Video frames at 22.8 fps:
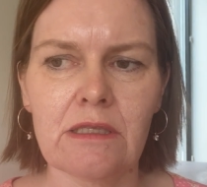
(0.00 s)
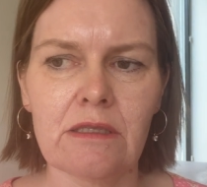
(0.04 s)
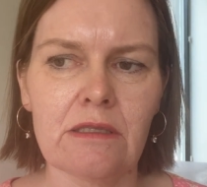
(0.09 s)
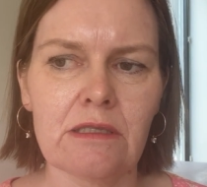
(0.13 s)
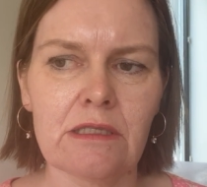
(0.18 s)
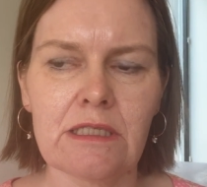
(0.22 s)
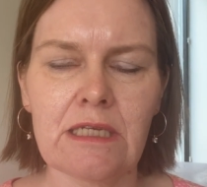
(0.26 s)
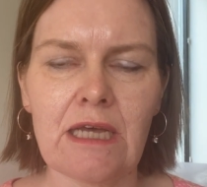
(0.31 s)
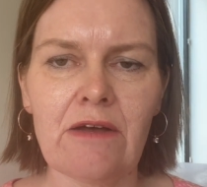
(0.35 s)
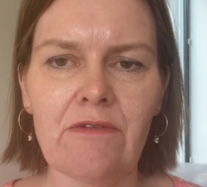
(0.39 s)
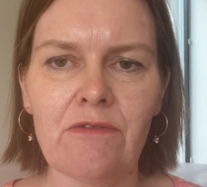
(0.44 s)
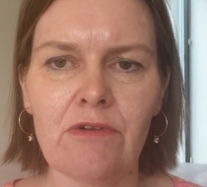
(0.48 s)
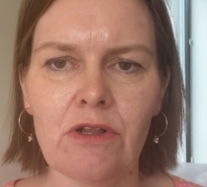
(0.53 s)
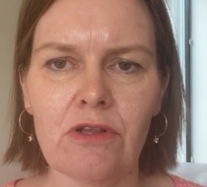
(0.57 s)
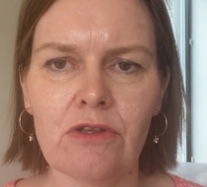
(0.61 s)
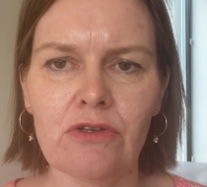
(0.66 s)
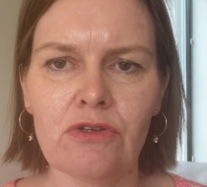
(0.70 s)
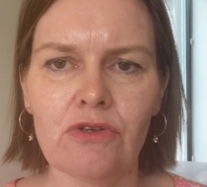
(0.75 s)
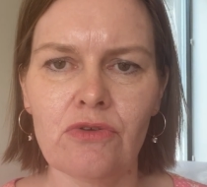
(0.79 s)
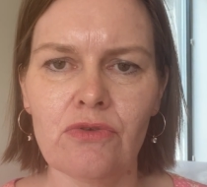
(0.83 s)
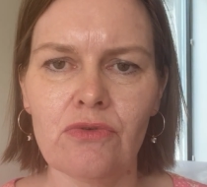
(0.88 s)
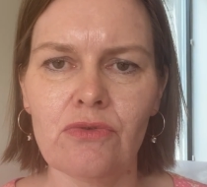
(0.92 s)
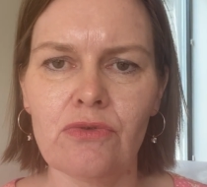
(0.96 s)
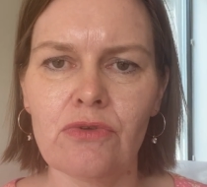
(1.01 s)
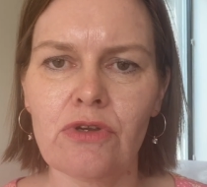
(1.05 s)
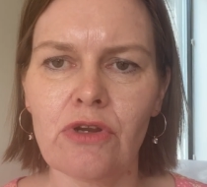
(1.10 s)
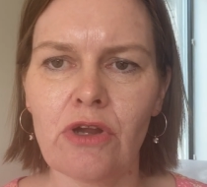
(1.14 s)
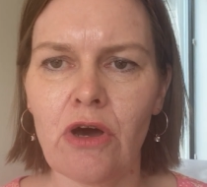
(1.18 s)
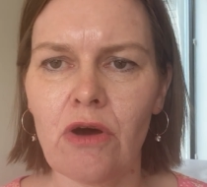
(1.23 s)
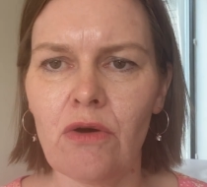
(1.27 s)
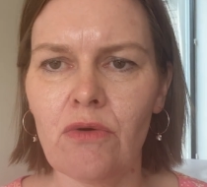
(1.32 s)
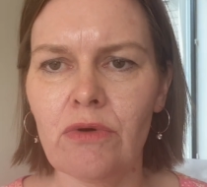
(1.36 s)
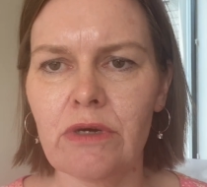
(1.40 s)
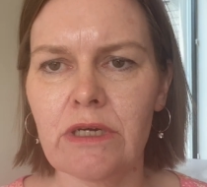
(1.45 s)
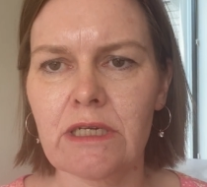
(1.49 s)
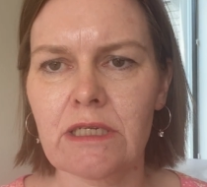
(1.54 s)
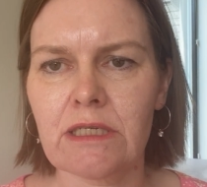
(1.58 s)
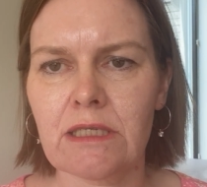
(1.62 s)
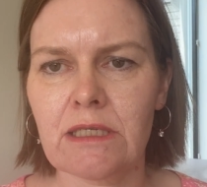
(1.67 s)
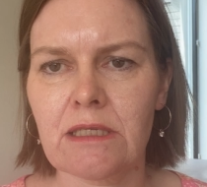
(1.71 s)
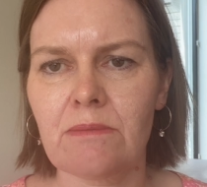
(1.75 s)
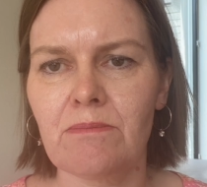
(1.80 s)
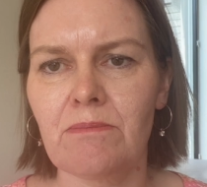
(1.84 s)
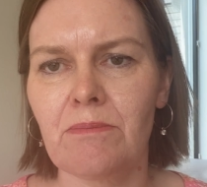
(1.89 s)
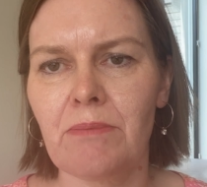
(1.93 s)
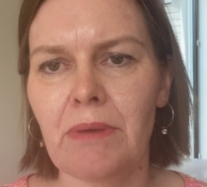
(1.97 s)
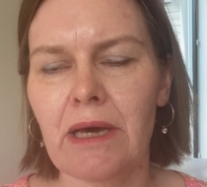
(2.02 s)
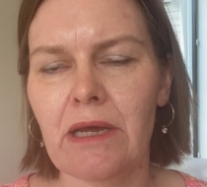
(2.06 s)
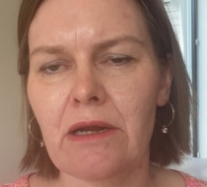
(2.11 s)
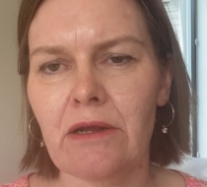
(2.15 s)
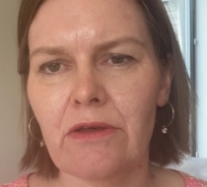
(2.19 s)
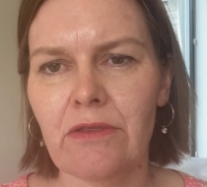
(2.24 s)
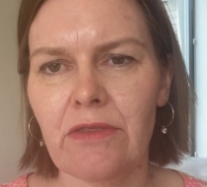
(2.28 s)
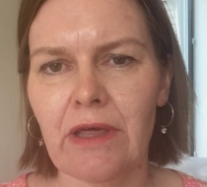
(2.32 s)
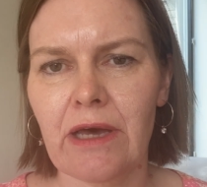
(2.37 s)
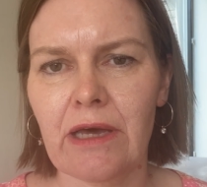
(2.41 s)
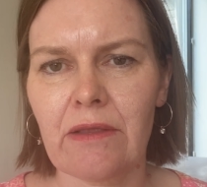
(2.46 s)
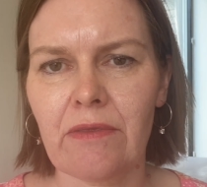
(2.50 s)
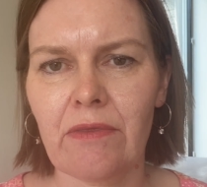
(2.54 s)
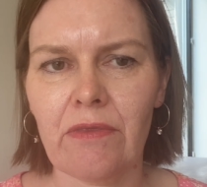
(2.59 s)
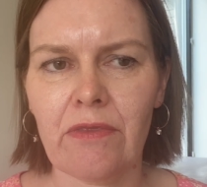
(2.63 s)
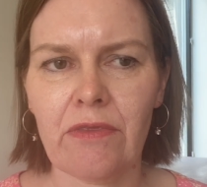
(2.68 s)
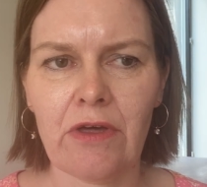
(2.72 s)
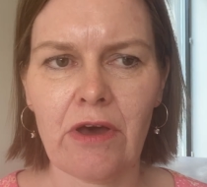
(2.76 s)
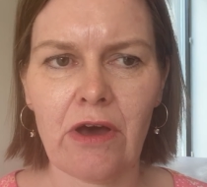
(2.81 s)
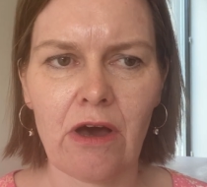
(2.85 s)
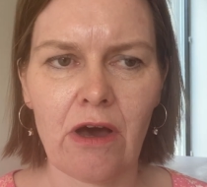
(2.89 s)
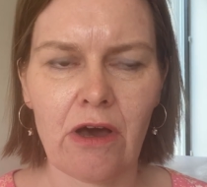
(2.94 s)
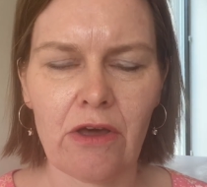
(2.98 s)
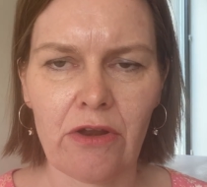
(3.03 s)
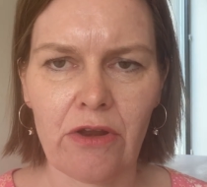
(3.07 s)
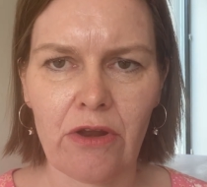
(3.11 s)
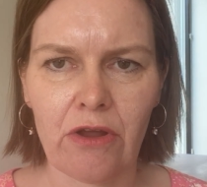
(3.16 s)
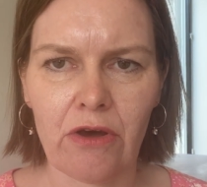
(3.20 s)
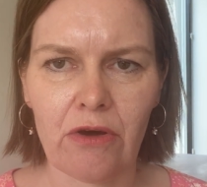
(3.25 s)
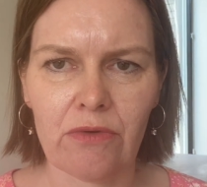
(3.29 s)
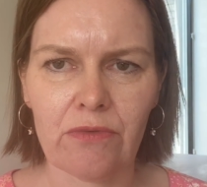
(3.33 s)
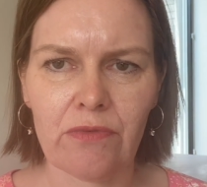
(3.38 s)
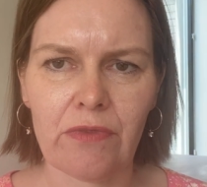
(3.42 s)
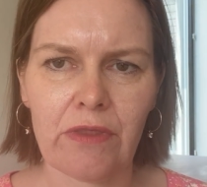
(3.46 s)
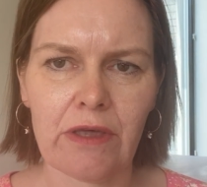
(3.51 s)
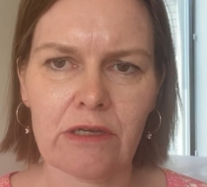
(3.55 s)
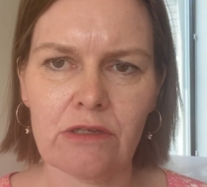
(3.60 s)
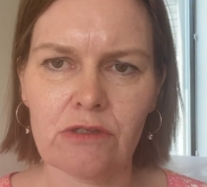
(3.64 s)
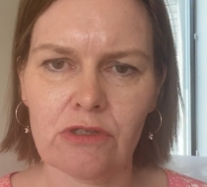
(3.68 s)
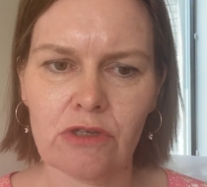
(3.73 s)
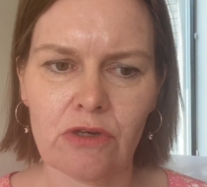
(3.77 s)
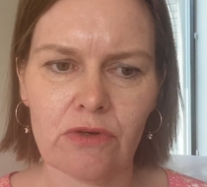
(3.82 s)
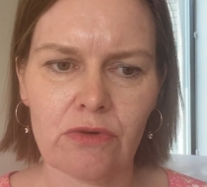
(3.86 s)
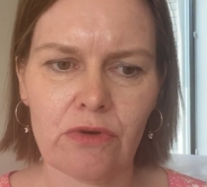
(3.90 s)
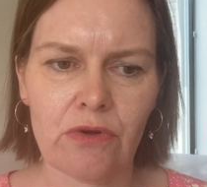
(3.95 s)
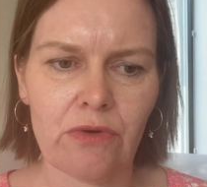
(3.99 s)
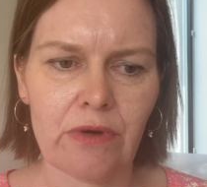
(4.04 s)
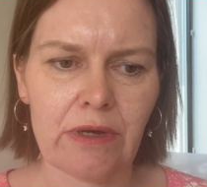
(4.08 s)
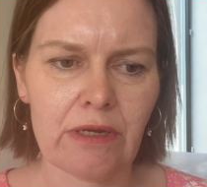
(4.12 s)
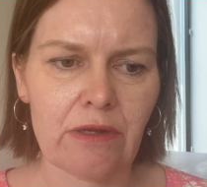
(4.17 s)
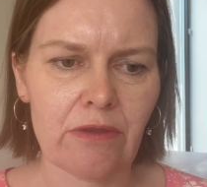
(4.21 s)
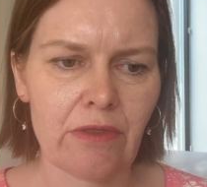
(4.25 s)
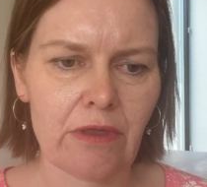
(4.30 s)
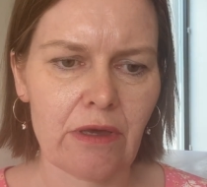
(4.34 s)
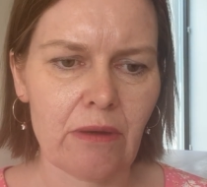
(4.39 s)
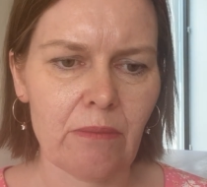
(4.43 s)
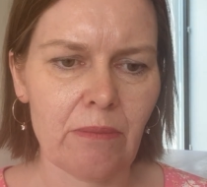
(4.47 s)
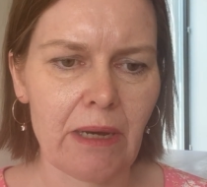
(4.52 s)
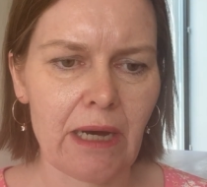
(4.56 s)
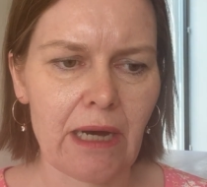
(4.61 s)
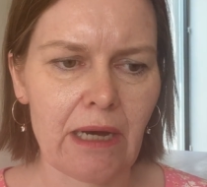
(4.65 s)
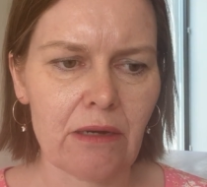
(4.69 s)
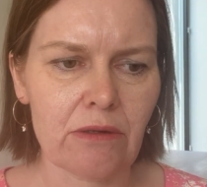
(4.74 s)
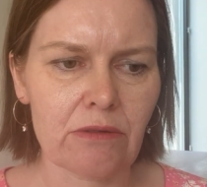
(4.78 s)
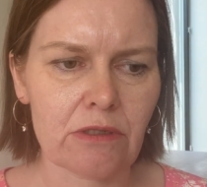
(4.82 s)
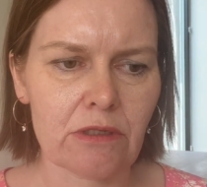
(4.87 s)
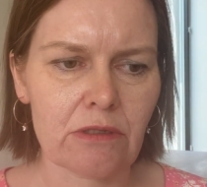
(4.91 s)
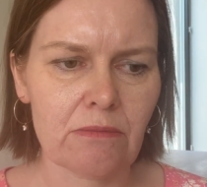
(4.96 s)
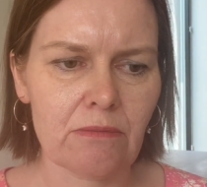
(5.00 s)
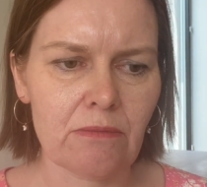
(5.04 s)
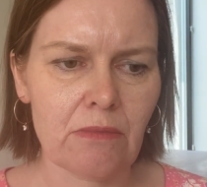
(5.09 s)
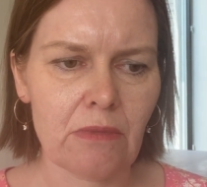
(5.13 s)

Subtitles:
devil you know is better than the unknown that you don't know anything about.